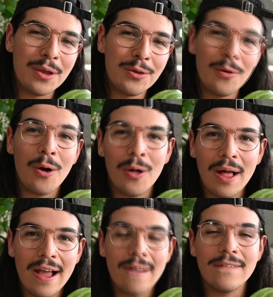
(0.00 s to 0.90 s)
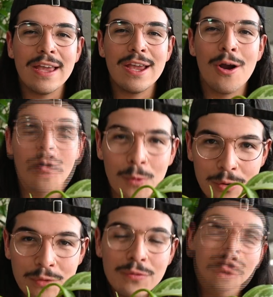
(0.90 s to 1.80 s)
you all have a
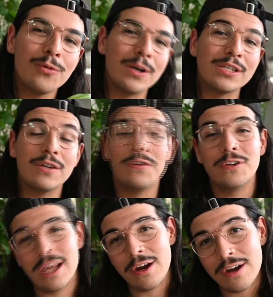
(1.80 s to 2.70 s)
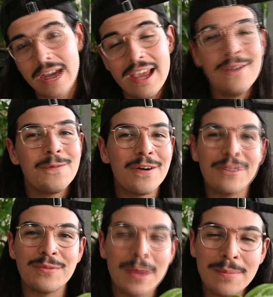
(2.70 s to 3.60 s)
wonderful rest of your day or night,
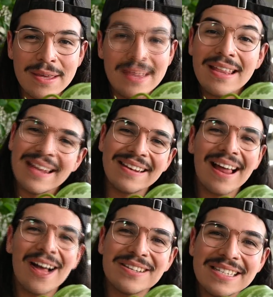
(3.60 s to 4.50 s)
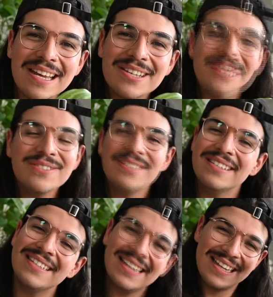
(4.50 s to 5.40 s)
wherever you may be, and I'll see y'all soon.
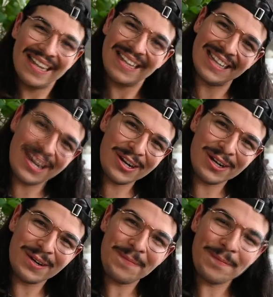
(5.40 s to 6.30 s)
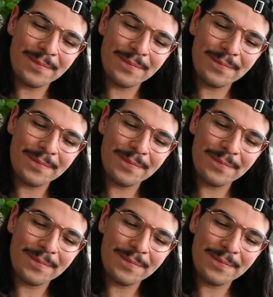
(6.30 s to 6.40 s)
Later.